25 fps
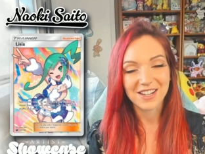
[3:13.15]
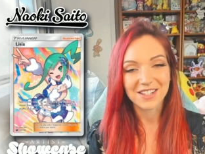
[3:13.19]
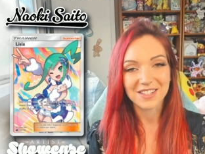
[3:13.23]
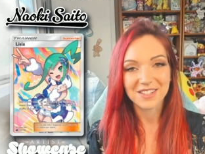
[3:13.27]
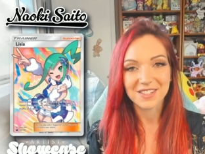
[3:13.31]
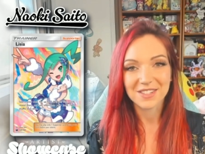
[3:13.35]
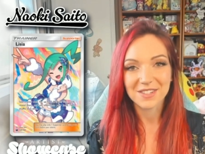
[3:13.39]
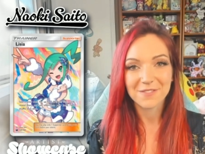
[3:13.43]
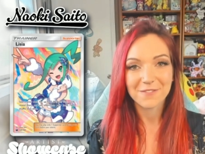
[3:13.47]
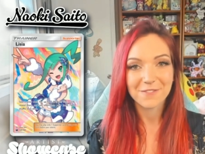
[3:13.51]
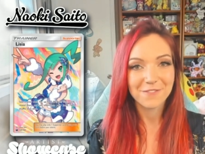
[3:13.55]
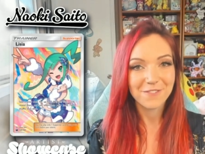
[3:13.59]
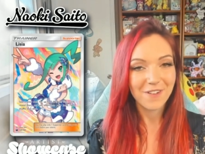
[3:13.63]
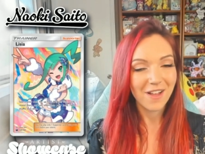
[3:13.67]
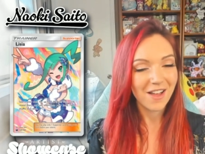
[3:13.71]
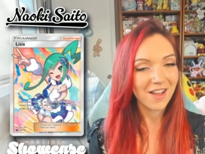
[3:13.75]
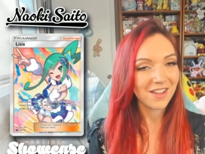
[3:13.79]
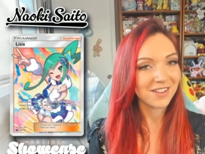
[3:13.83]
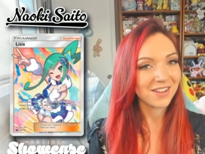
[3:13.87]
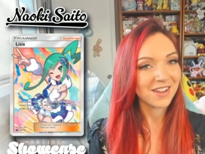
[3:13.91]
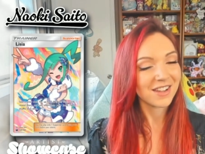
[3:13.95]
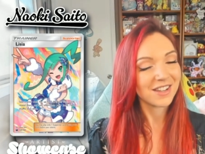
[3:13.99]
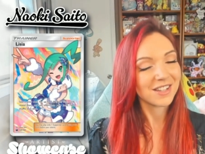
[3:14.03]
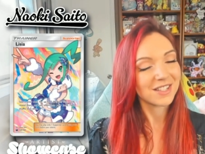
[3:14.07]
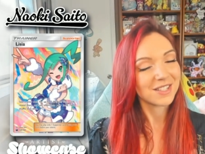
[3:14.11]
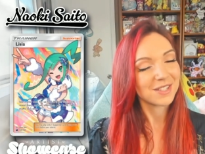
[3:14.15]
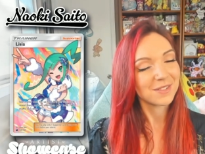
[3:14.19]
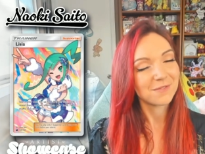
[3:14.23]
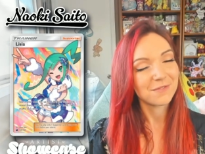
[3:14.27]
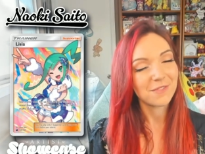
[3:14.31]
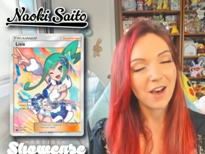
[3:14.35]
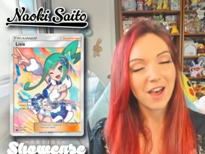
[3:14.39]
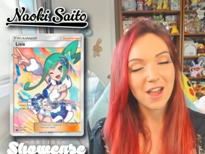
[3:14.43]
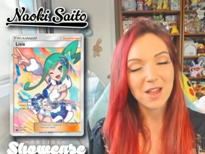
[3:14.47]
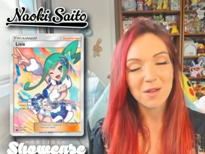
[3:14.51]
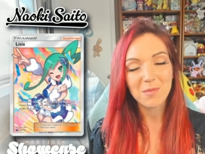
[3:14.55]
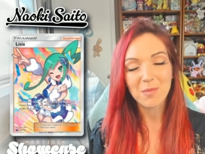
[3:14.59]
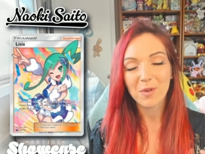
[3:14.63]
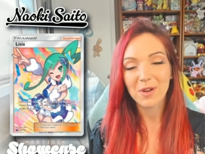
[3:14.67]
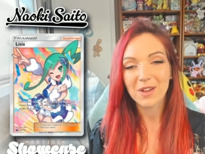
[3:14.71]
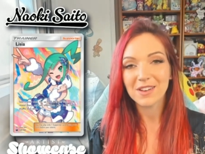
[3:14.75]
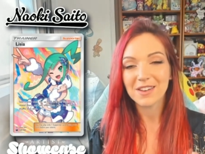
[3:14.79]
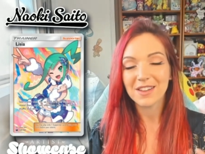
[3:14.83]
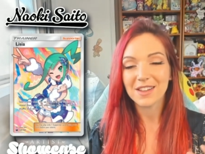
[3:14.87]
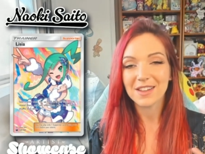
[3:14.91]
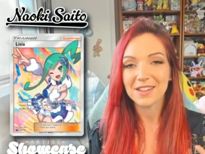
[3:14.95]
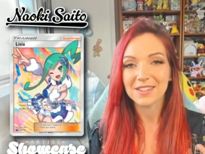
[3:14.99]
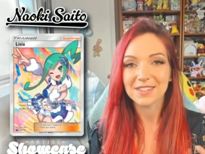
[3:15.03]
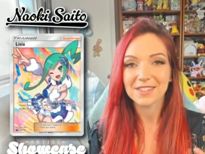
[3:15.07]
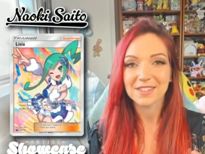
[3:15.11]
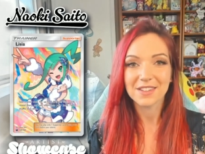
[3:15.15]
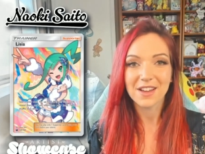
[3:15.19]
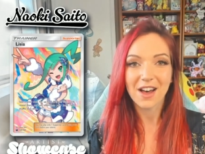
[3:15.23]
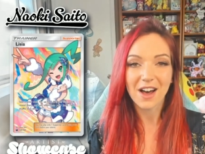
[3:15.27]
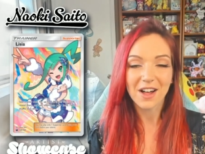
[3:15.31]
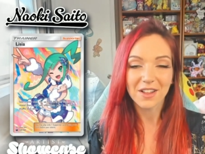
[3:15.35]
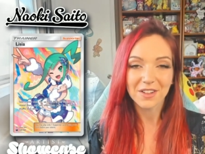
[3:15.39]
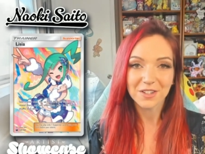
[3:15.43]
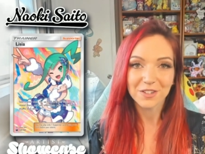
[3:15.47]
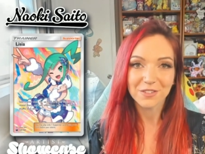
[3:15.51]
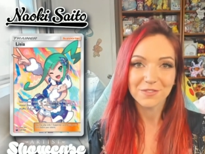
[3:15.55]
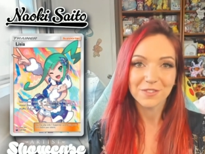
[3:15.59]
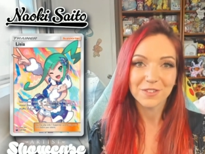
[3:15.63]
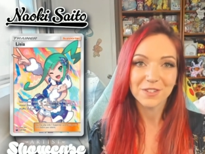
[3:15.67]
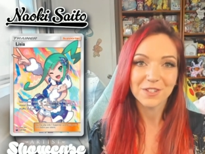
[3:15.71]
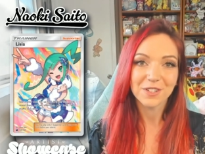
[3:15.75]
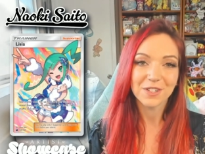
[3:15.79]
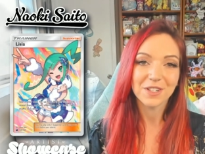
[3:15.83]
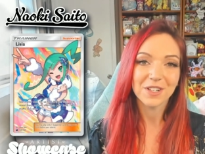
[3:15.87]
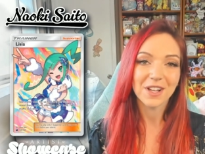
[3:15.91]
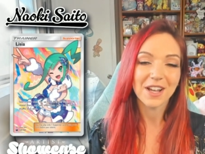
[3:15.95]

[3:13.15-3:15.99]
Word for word: It's fun, it's vibrant, it's colorful,